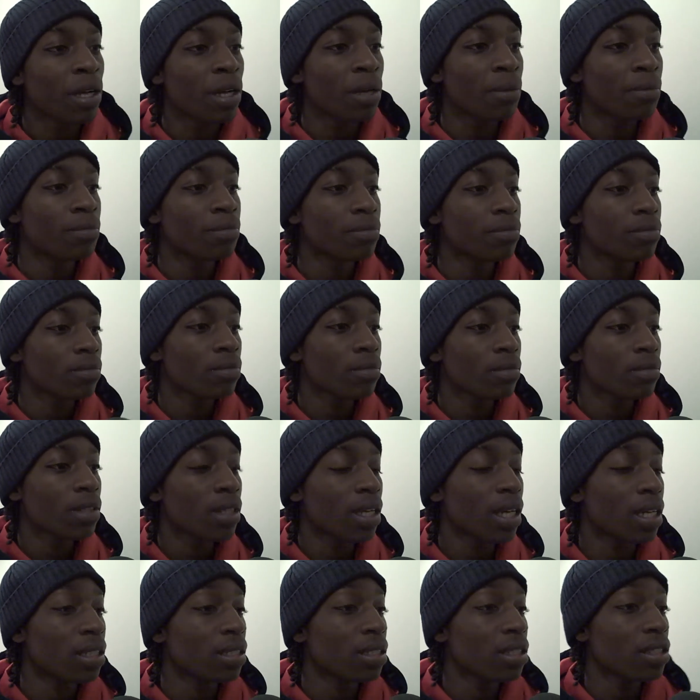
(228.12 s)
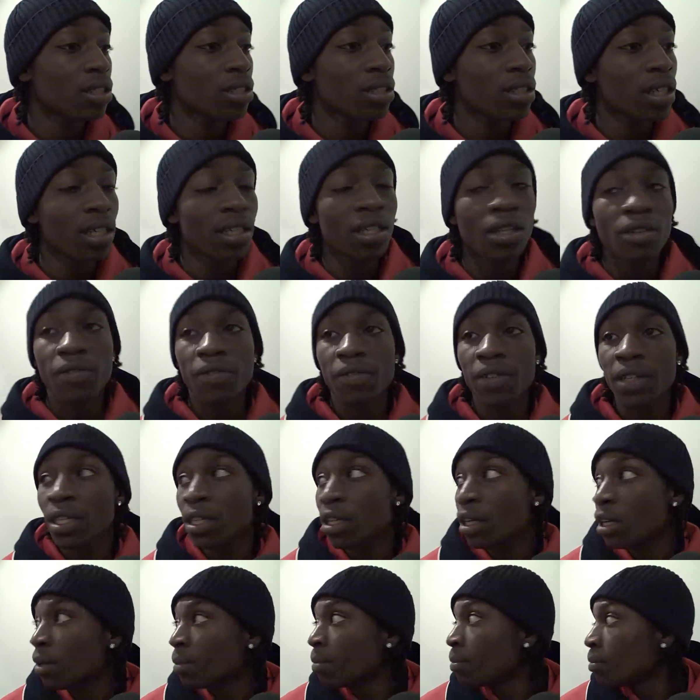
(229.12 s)
Um, and it just I don't
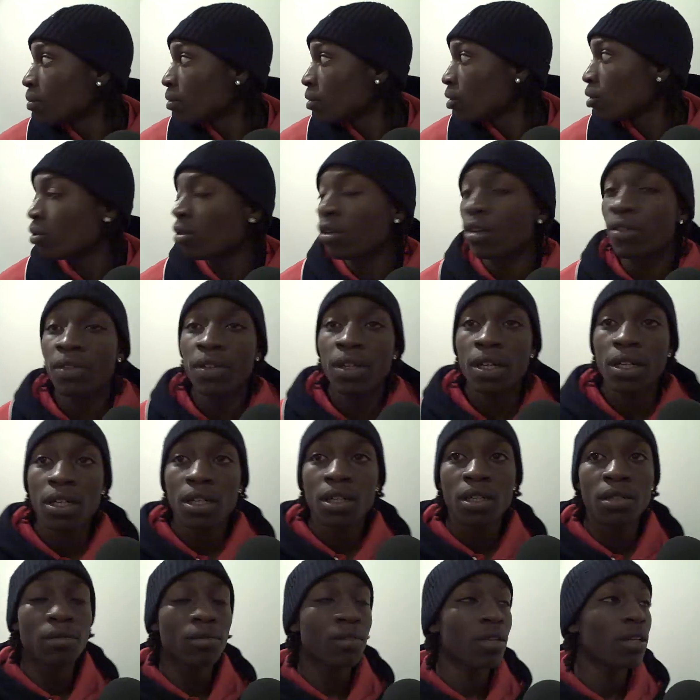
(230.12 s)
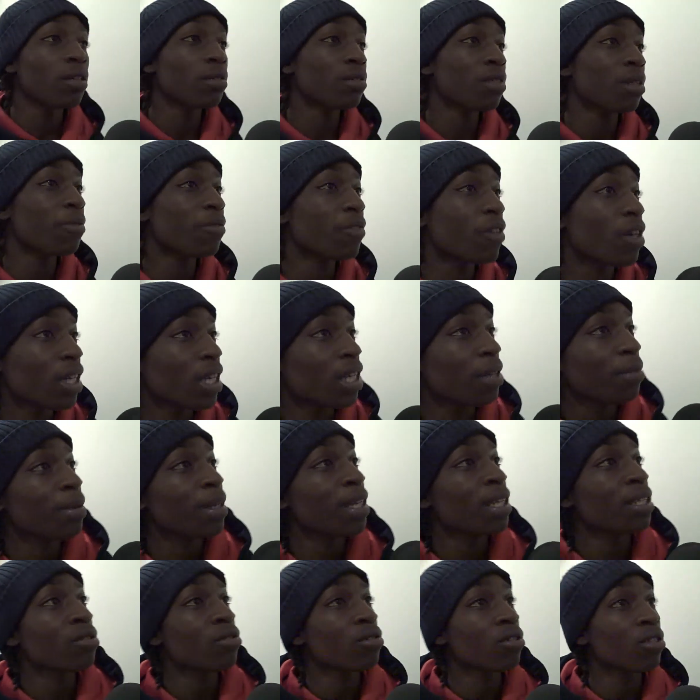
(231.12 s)
think um, all of our uh, uh, some of our key
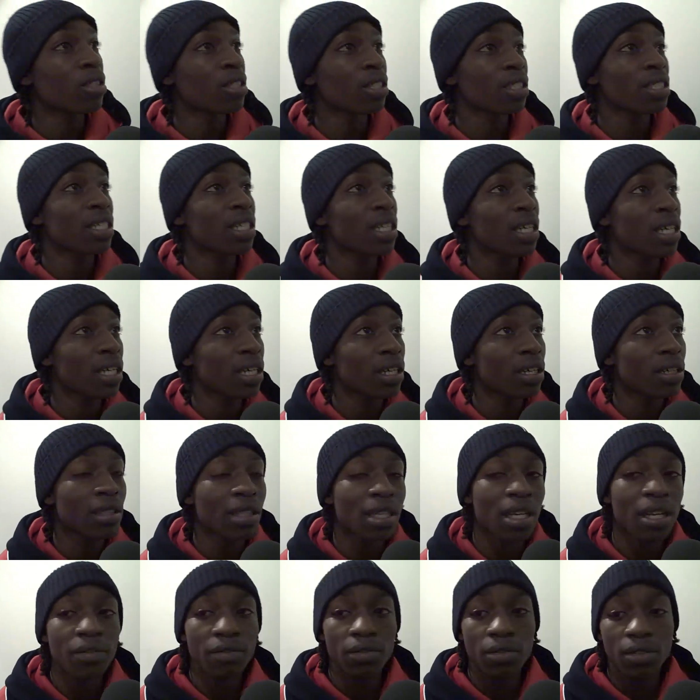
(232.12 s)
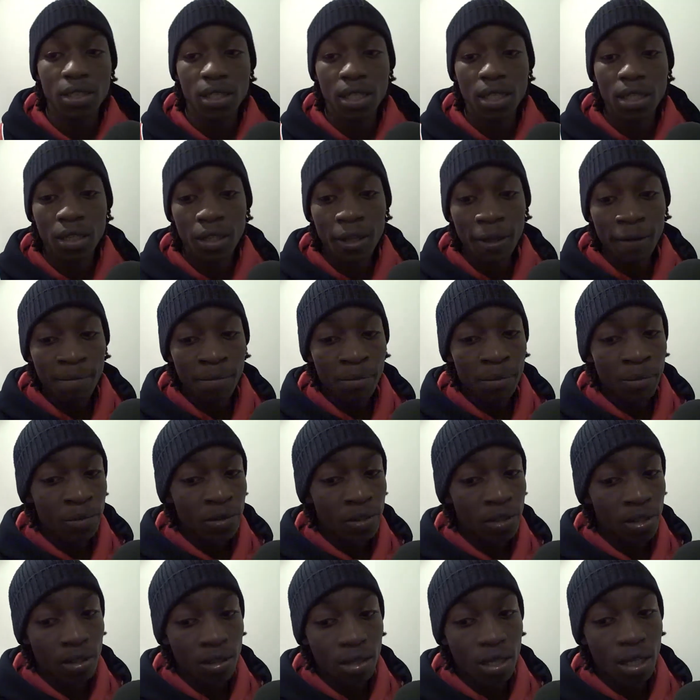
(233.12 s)
players were on it today. Uh, Gaff was saying,
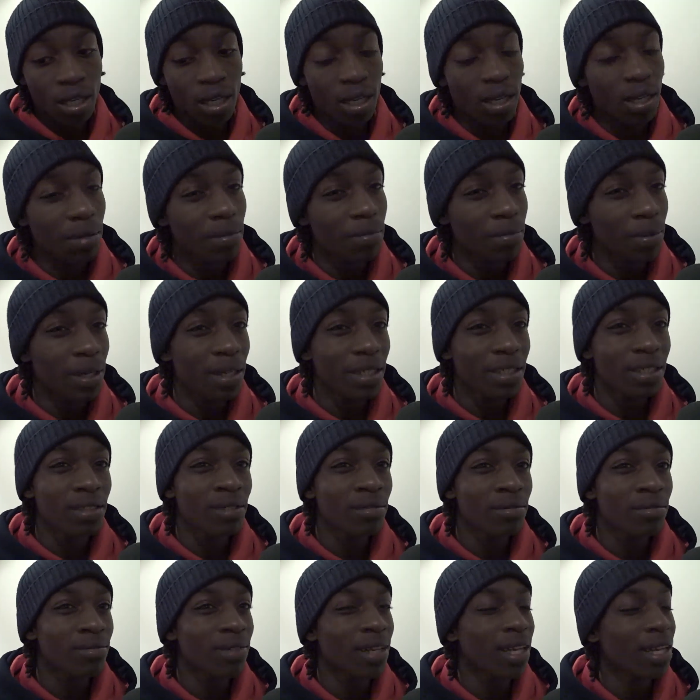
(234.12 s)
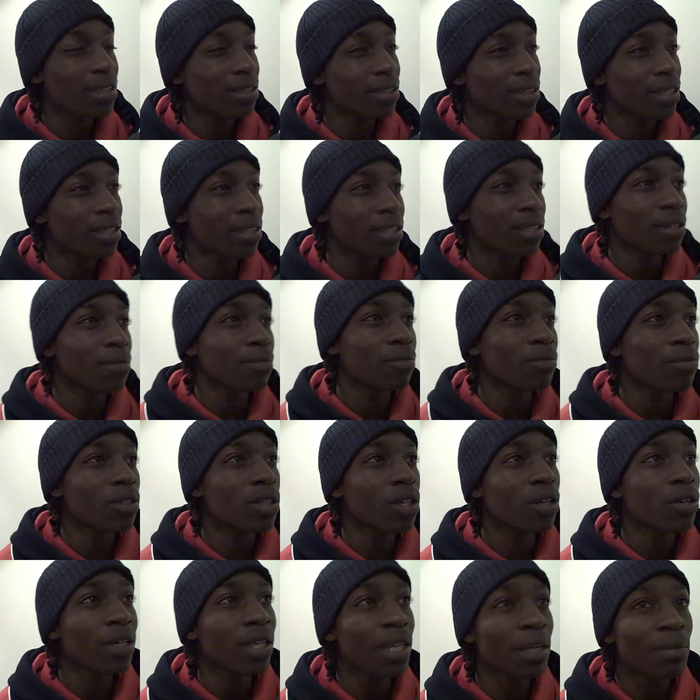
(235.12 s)
so yeah. Um, but you, like I said, um,
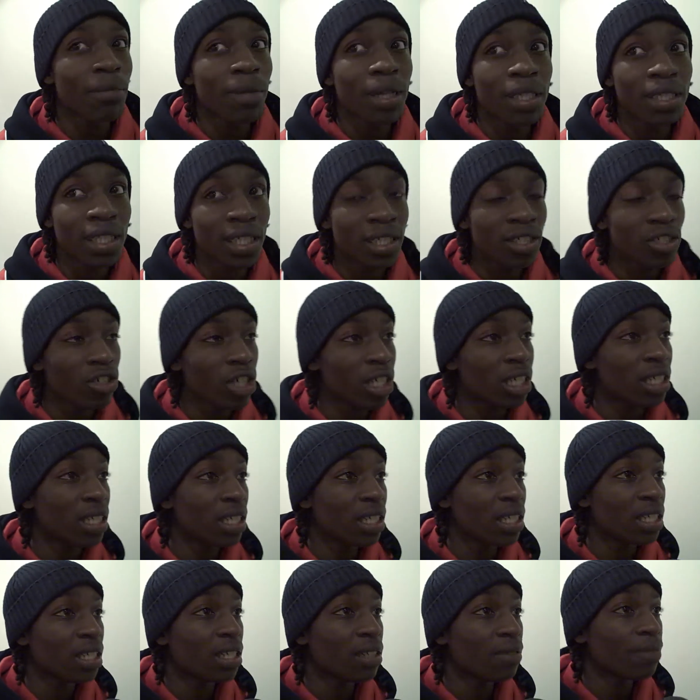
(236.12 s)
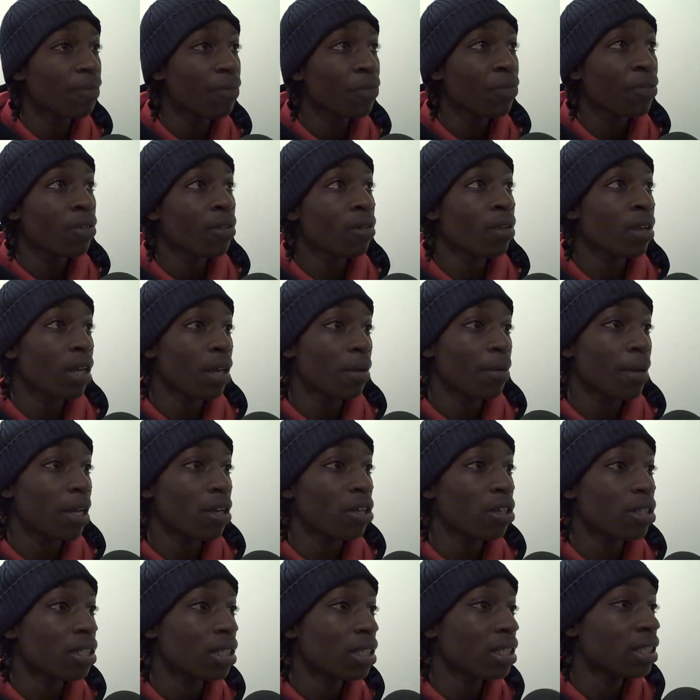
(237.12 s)
go again Monday training and we get
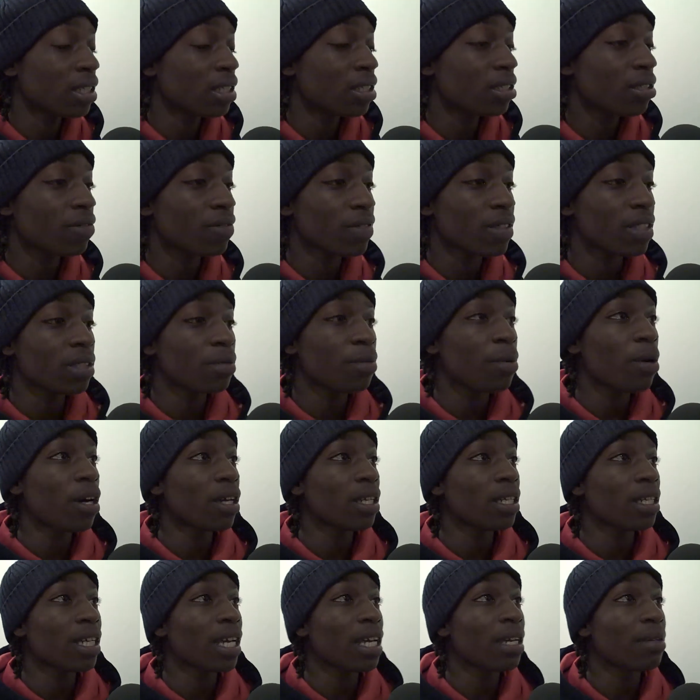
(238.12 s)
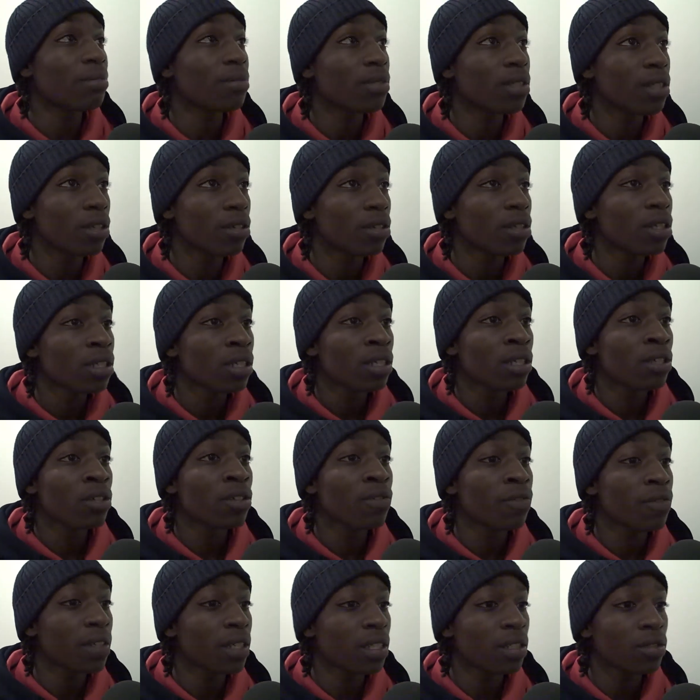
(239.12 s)
back on it, and it's obviously it's part of the game. So
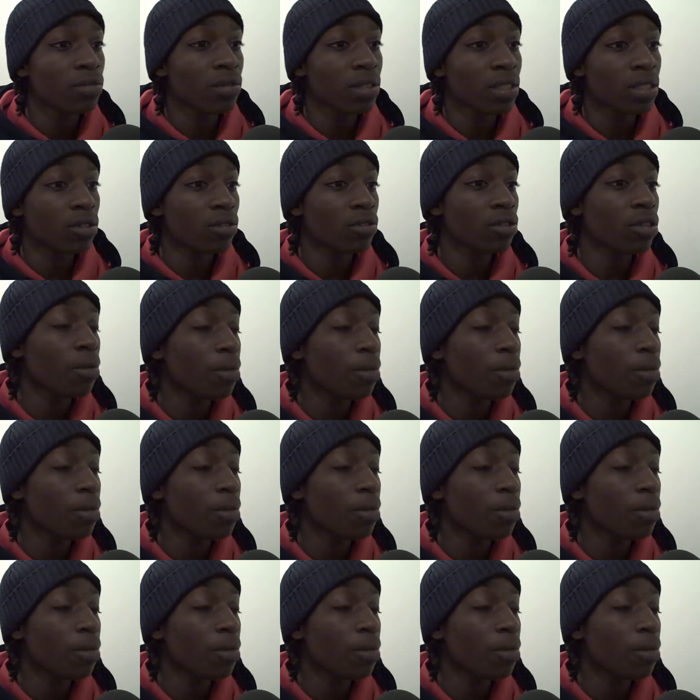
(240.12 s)
good thing is we're still